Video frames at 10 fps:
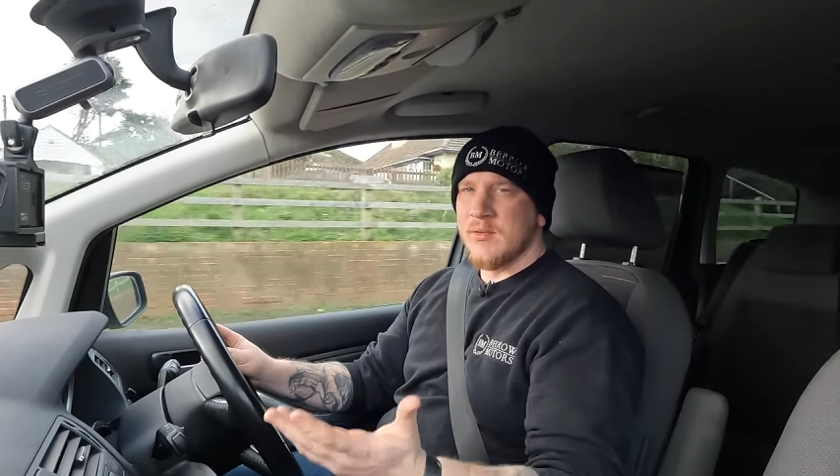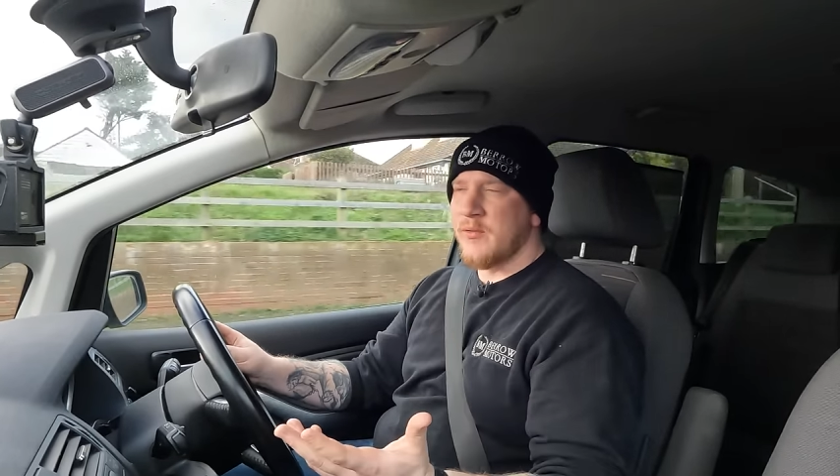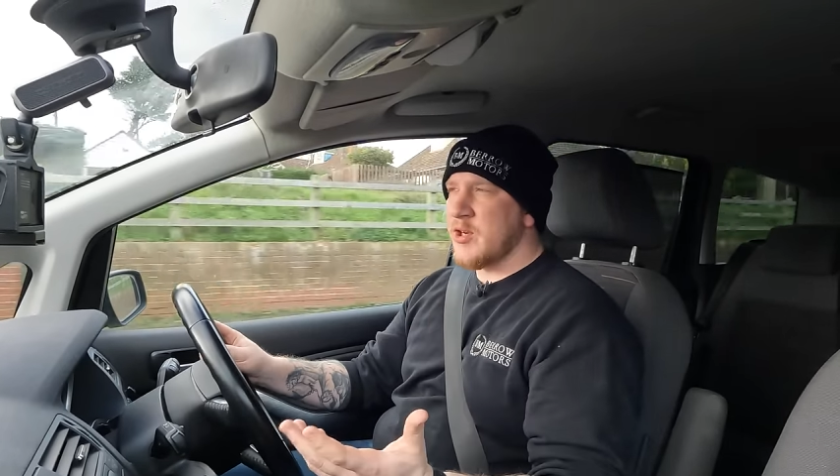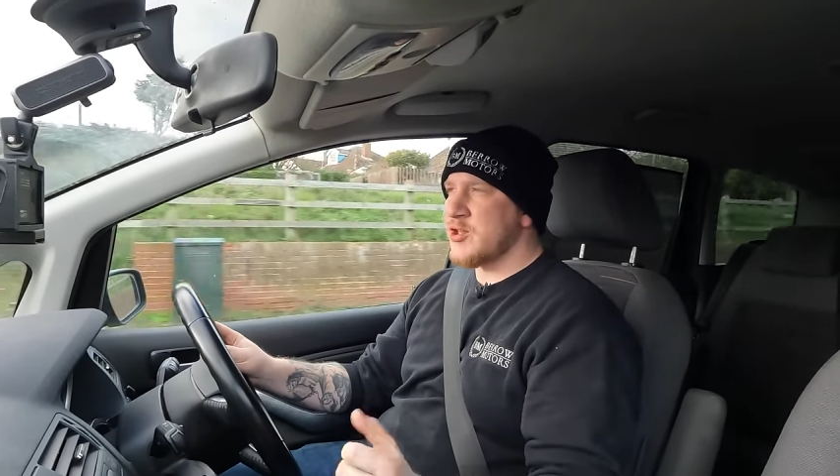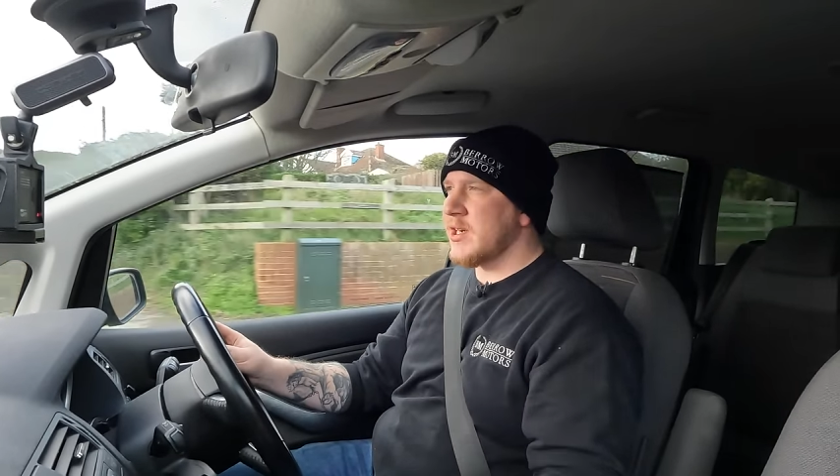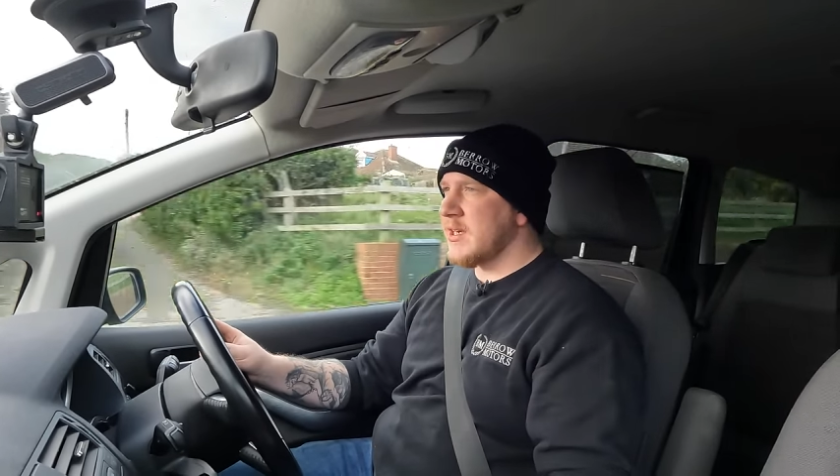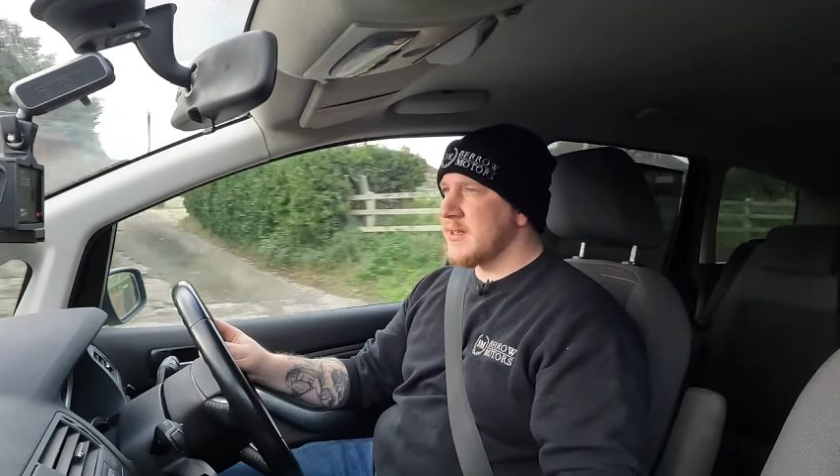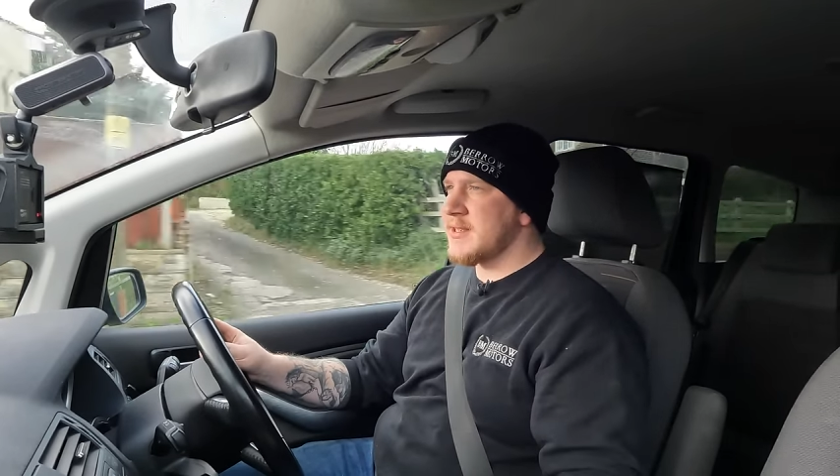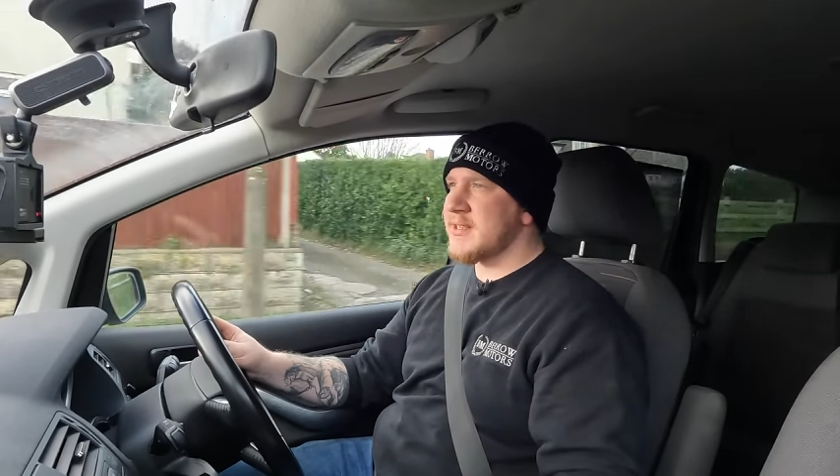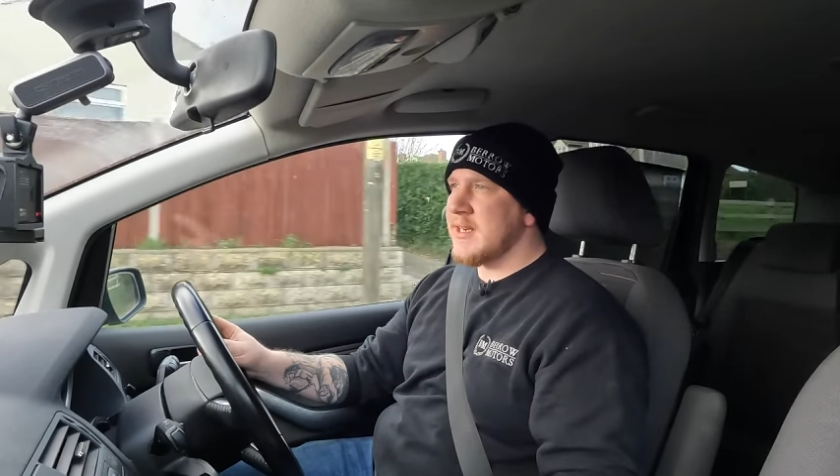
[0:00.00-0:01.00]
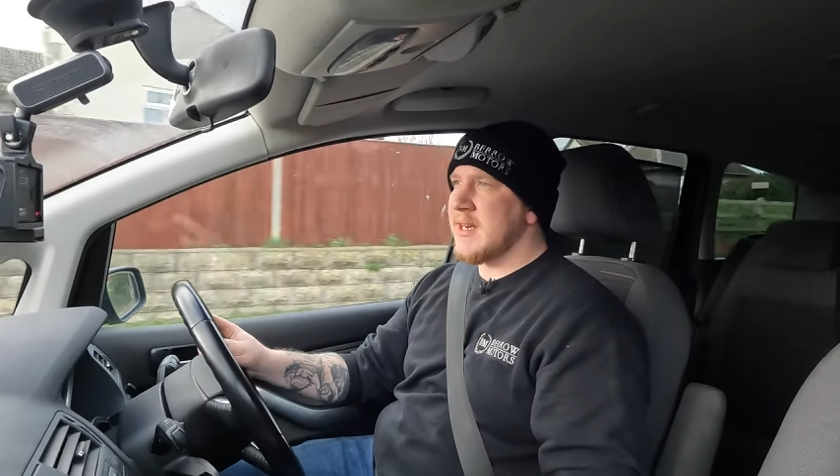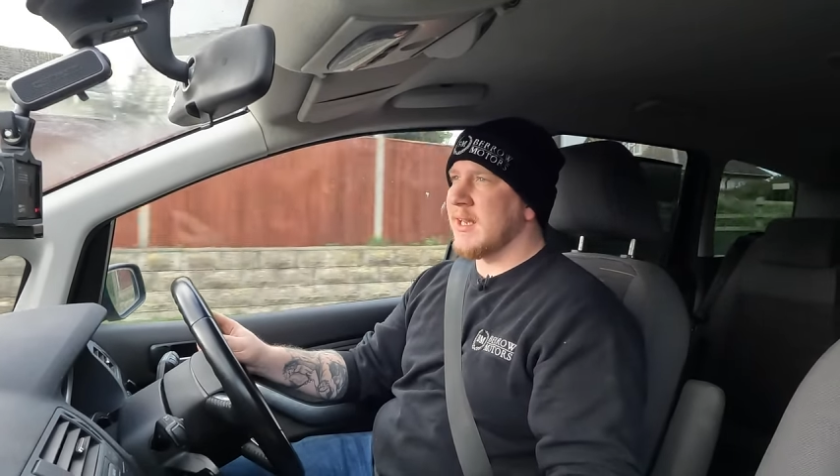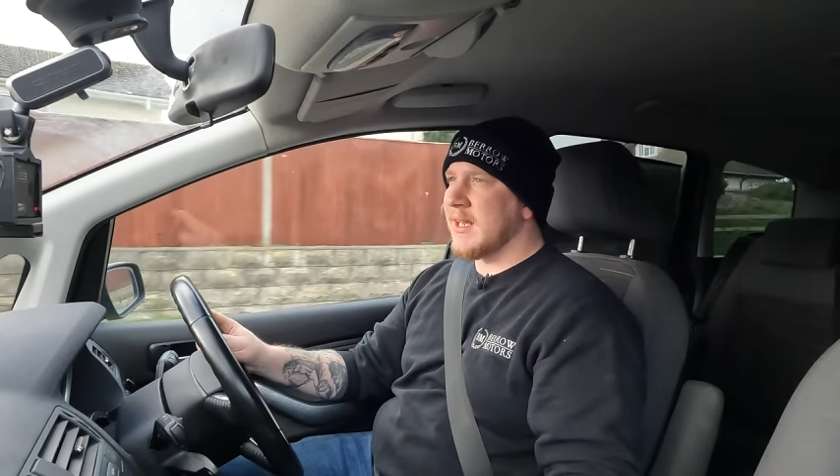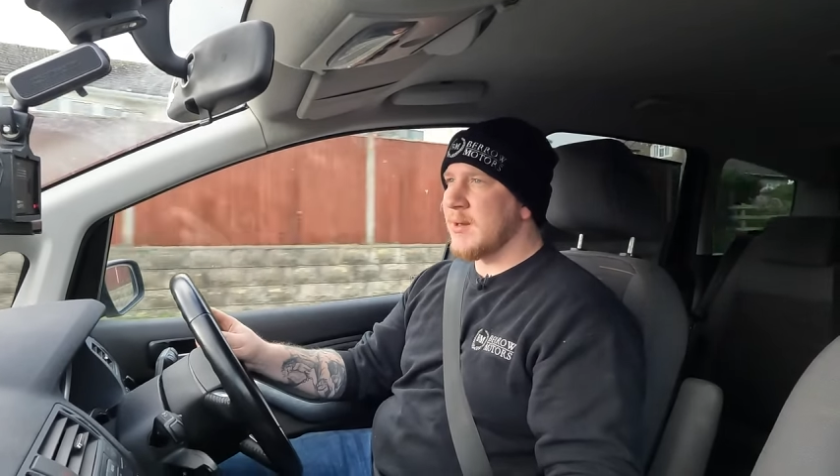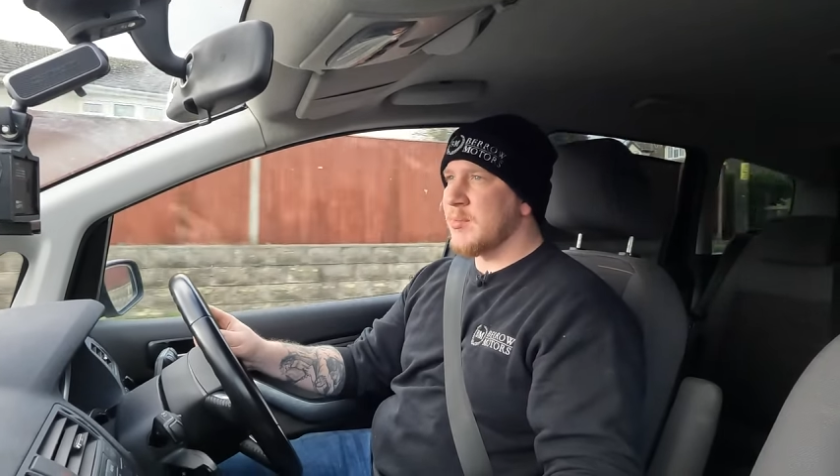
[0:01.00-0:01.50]
visually
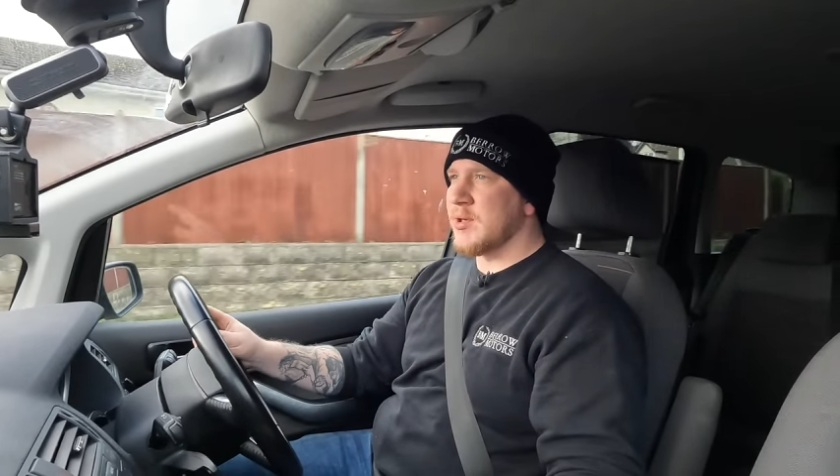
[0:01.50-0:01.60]
seeing it,